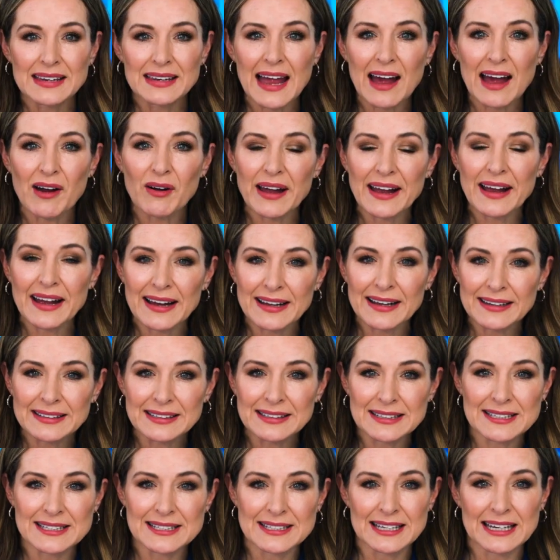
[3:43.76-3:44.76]
Now, I
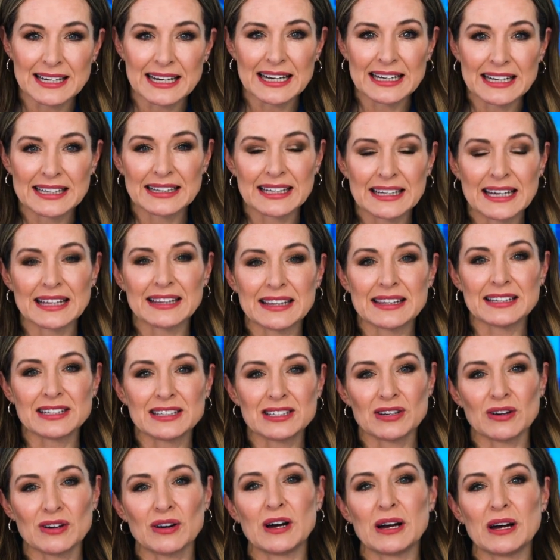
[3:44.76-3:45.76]
understand that the
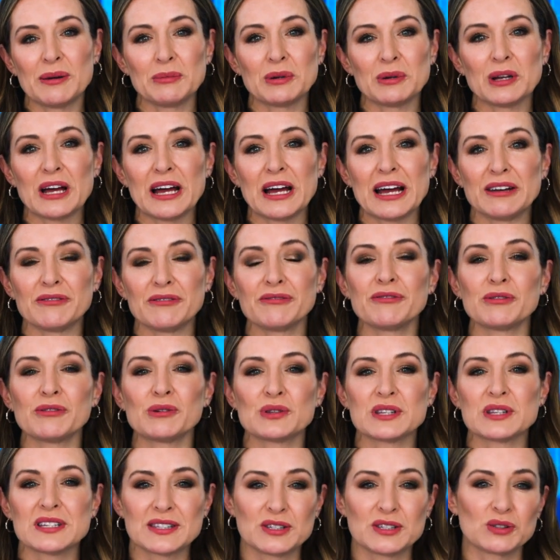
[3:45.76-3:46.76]
timeline
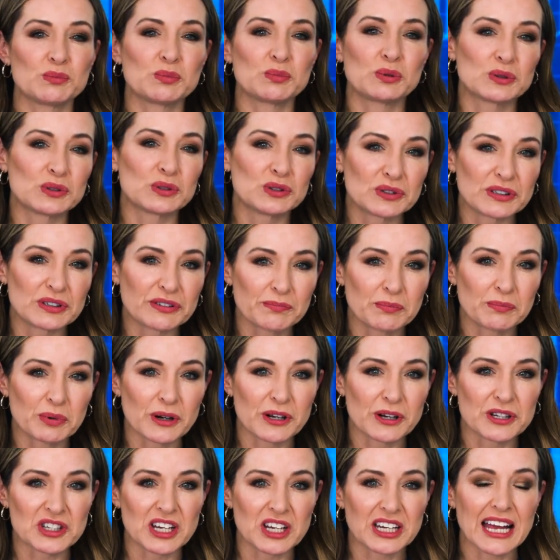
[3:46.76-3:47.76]
for the Steelpoortdrift
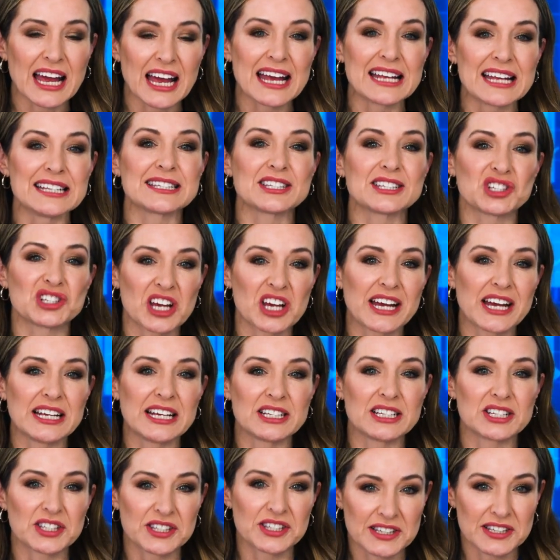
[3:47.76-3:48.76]
project has
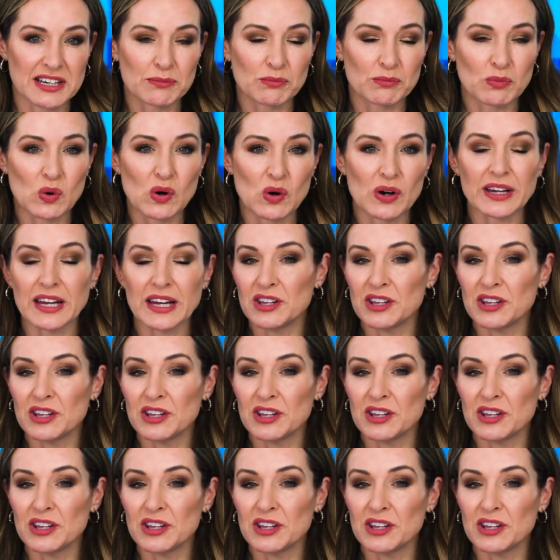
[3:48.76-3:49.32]
changed somewhat.